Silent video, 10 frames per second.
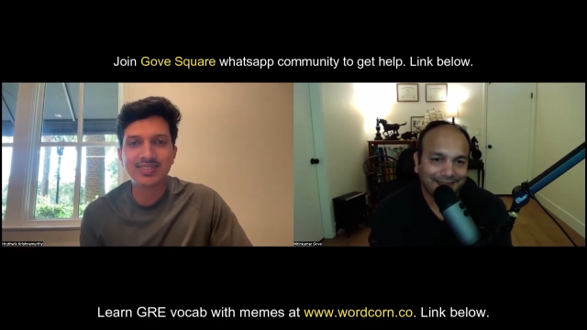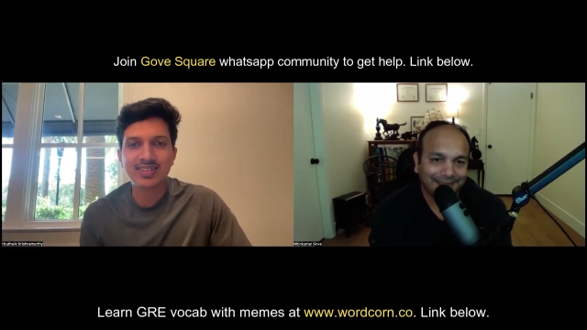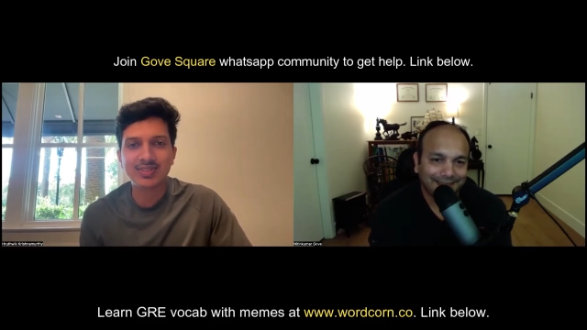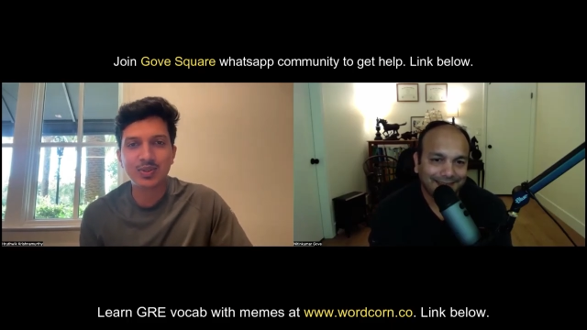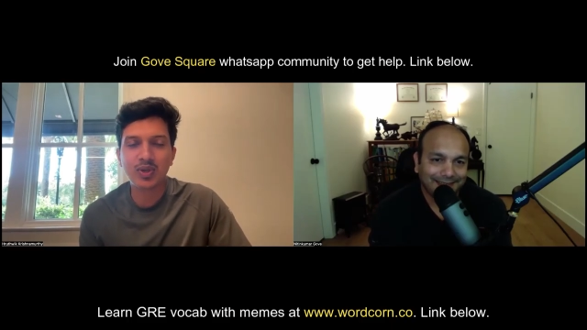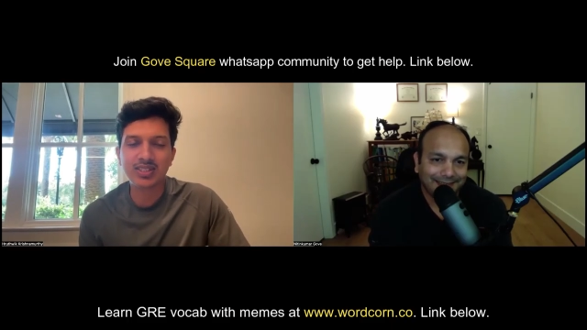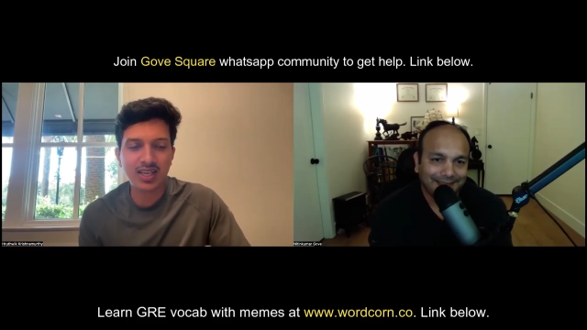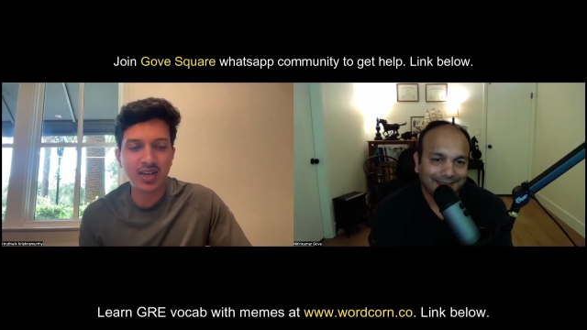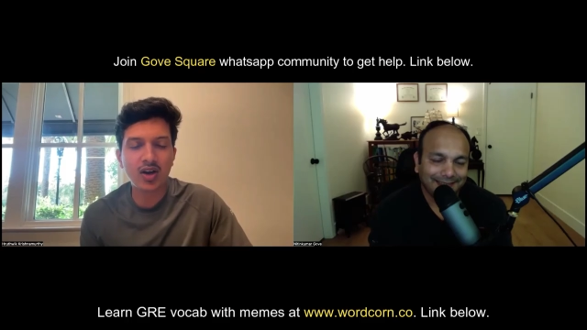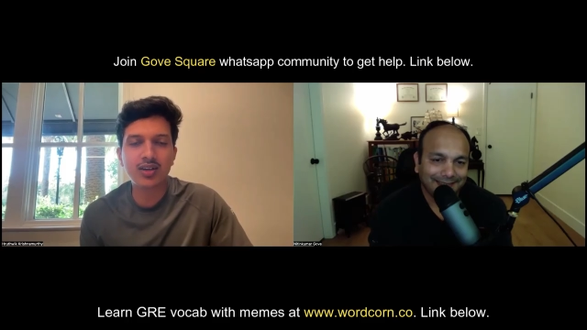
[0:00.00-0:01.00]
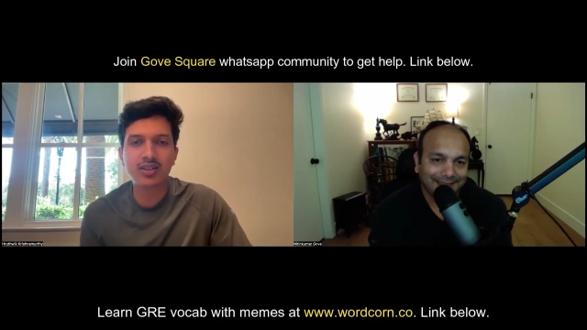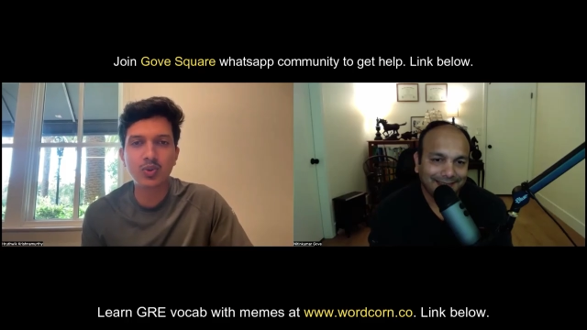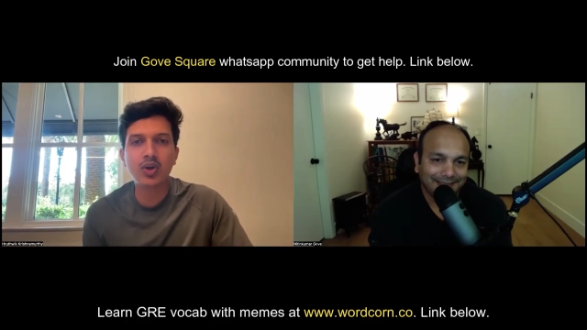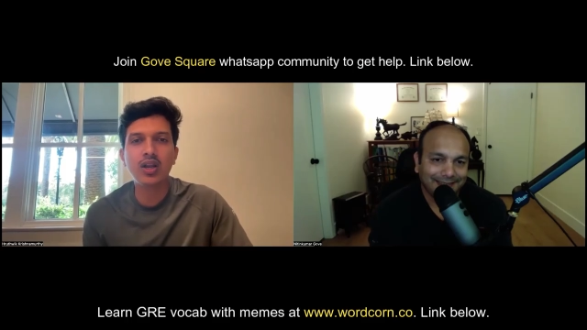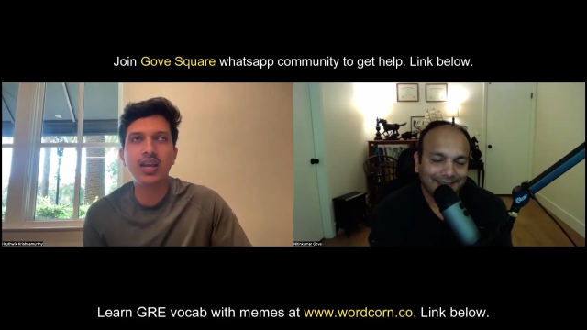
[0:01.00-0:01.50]
Speaker 1: So once I got
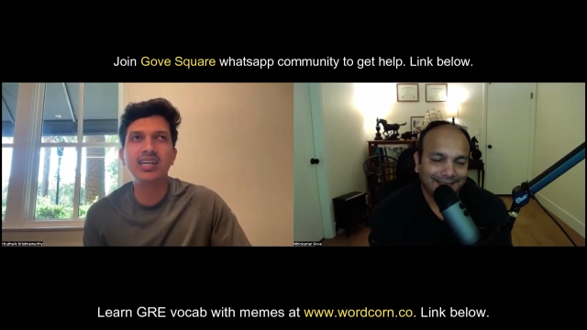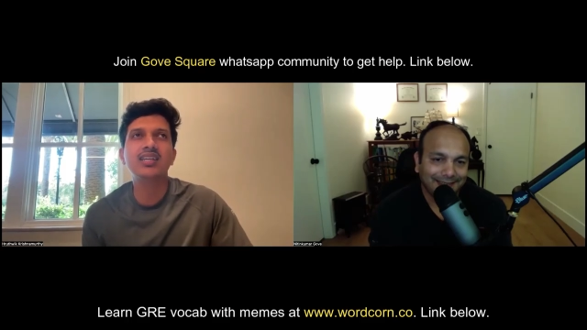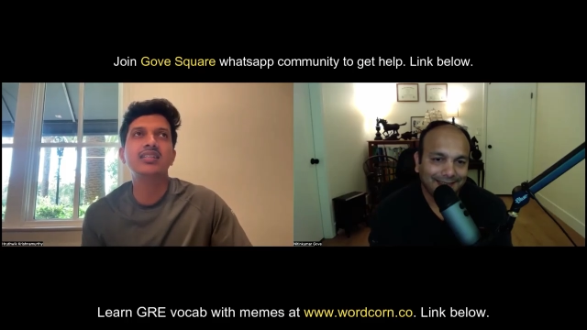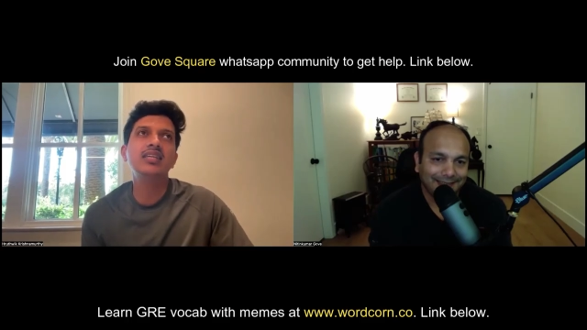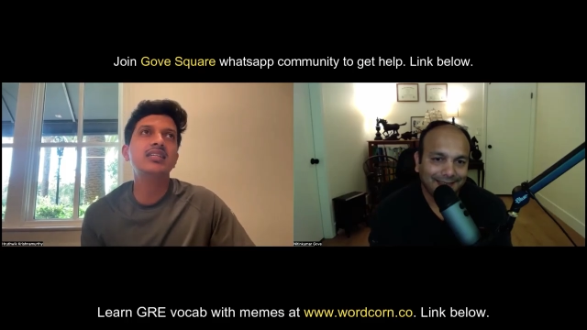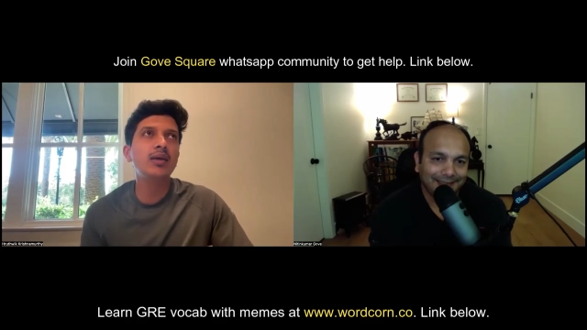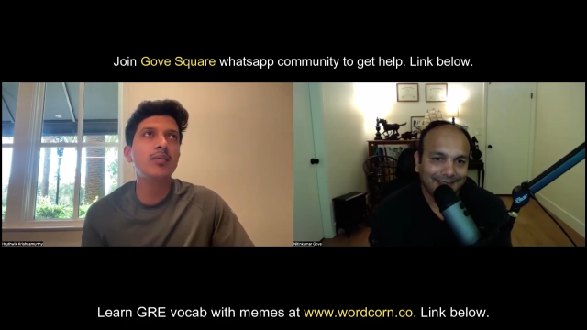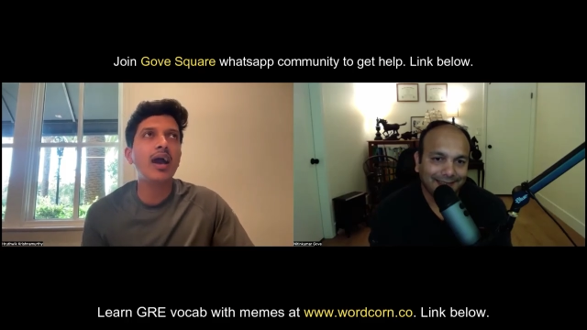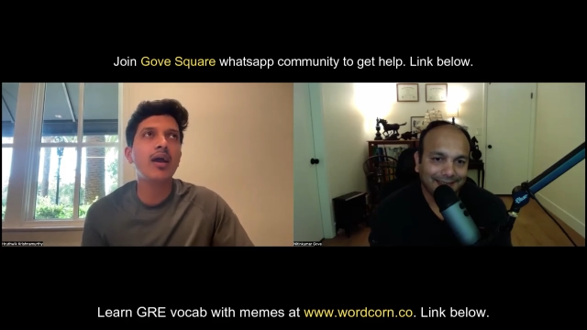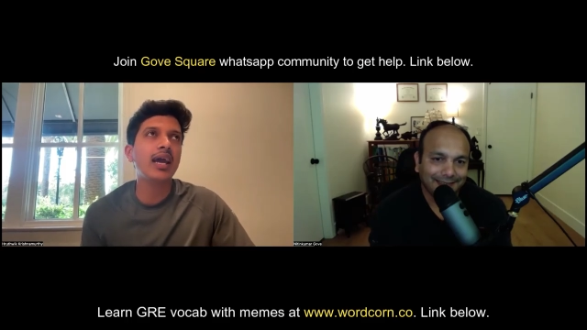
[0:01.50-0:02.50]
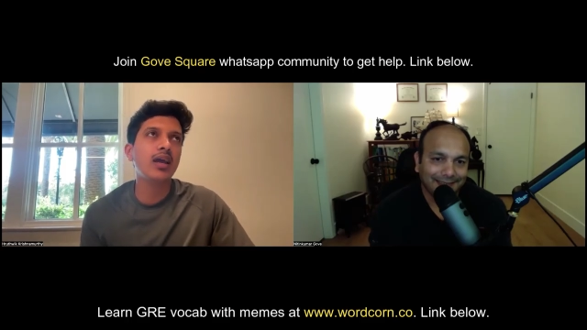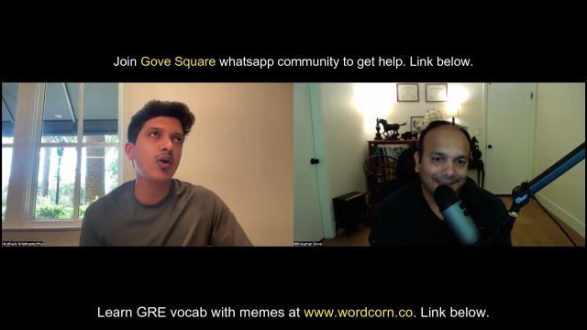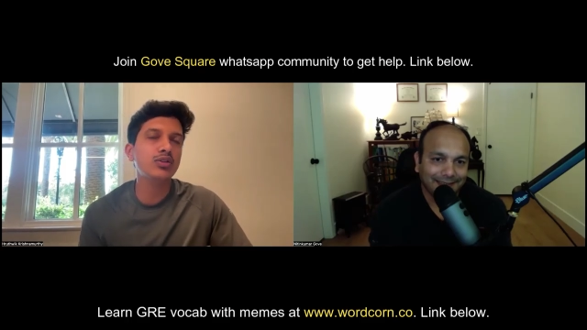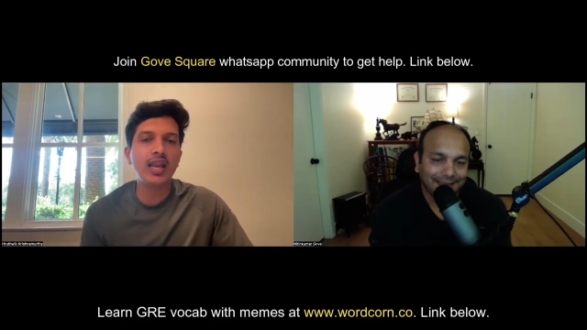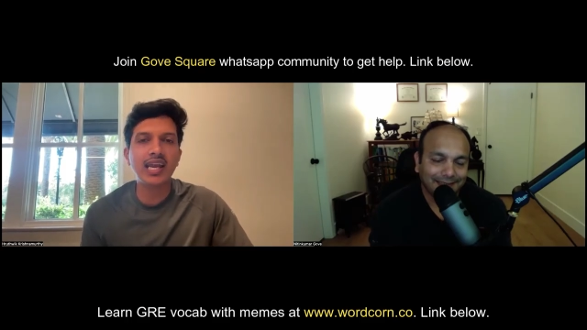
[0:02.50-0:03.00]
Google and the team, I, I also
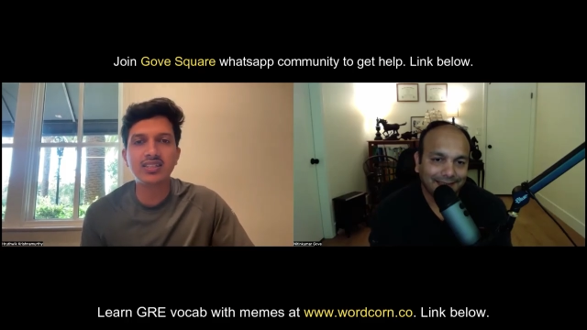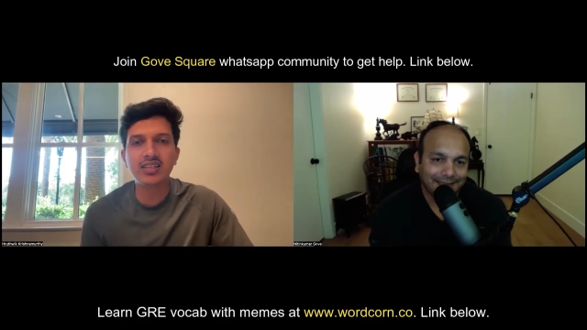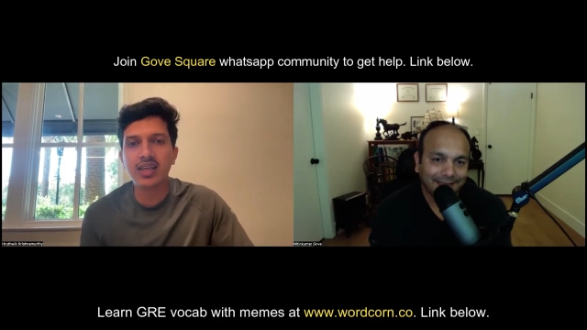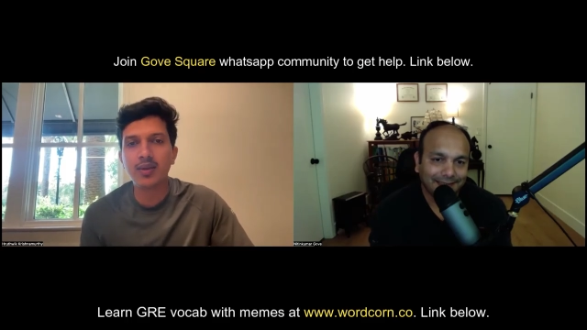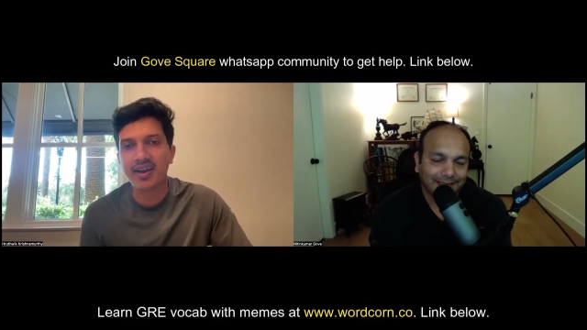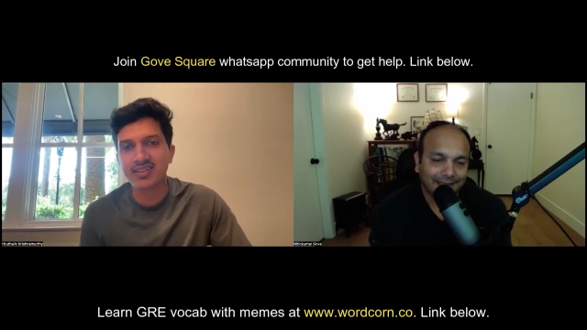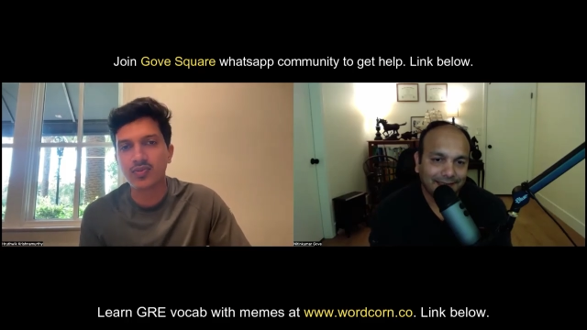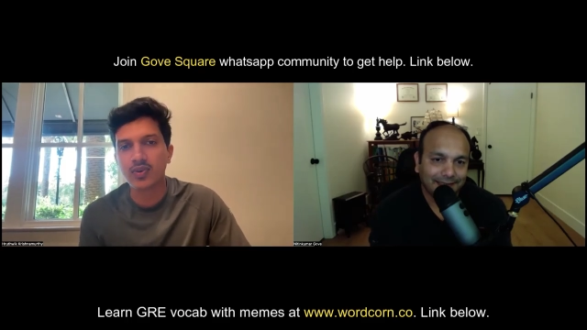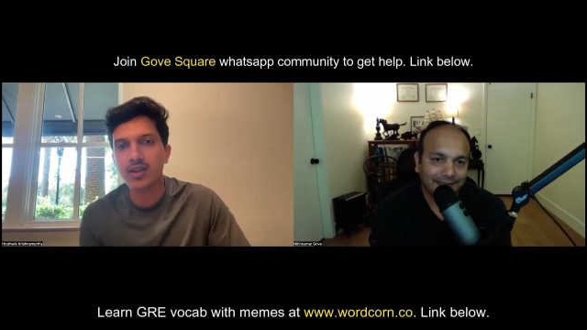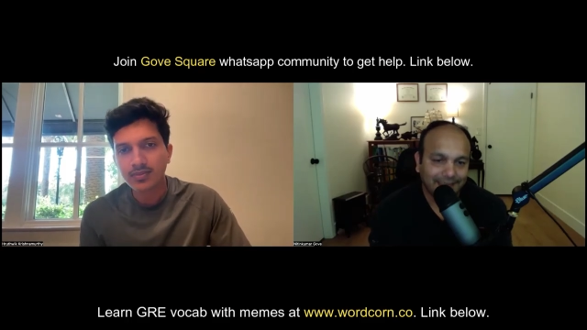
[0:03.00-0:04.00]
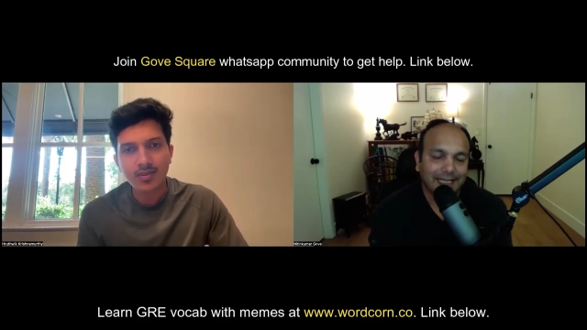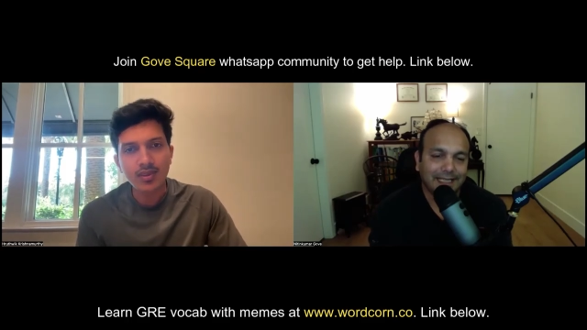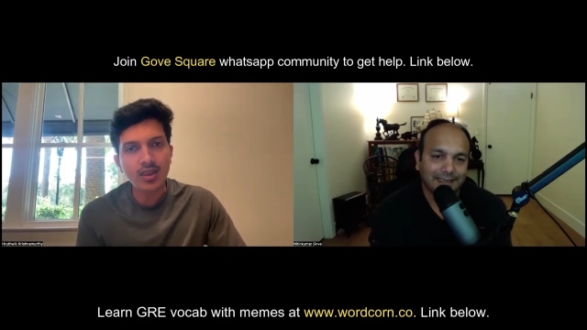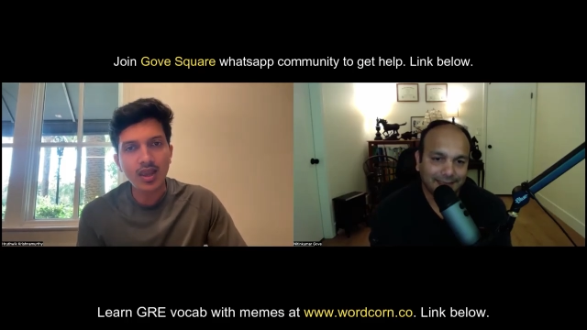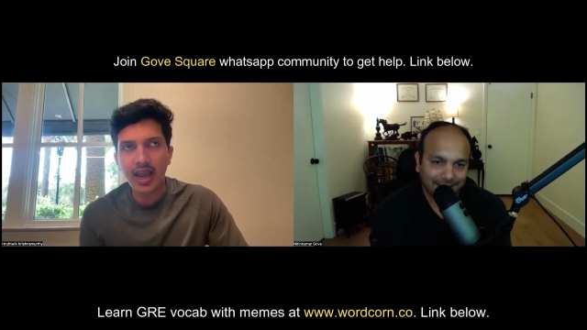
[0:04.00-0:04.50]
like the team as well. Nice.